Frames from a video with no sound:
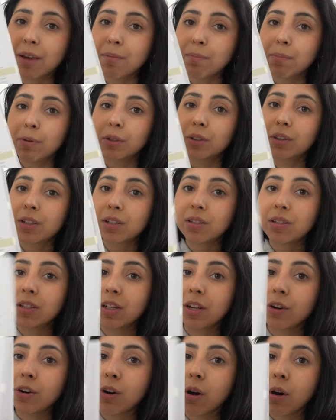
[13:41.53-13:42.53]
I put the
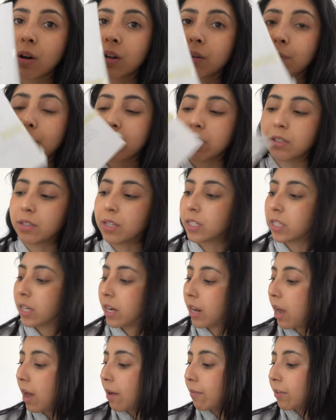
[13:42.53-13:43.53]
sticker on because I
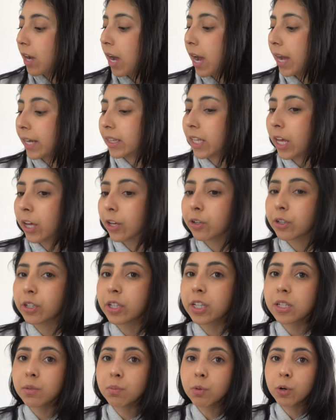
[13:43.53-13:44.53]
didn't have a highlighter
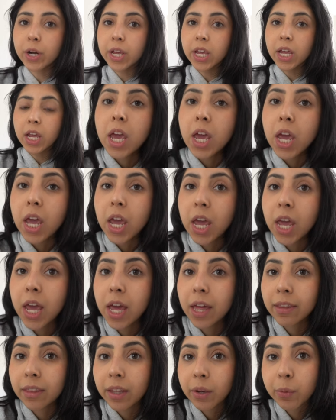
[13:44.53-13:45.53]
this morning.
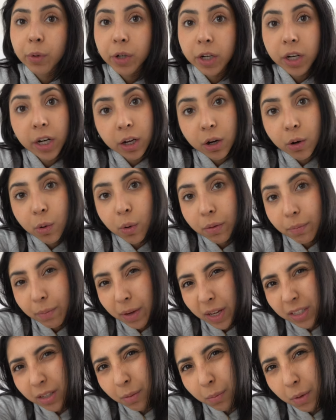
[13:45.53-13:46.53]
And then we're gonna go and
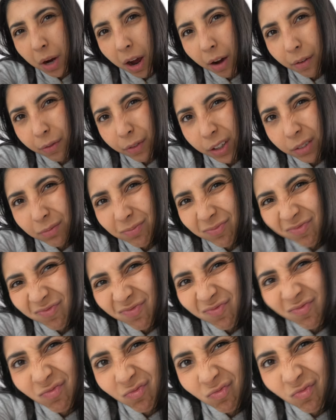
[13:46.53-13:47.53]
make some coffee.
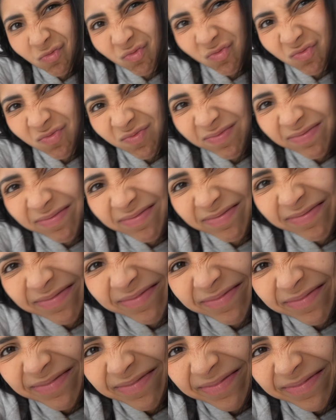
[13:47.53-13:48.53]
Mm.
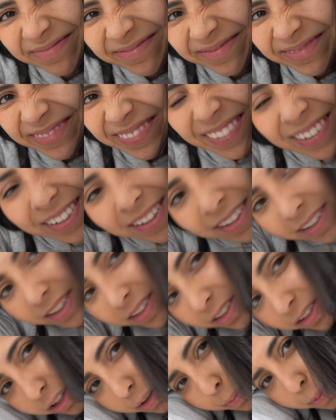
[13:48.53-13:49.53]

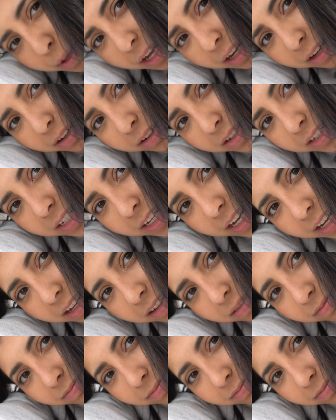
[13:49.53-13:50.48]
It's gonna be a good day.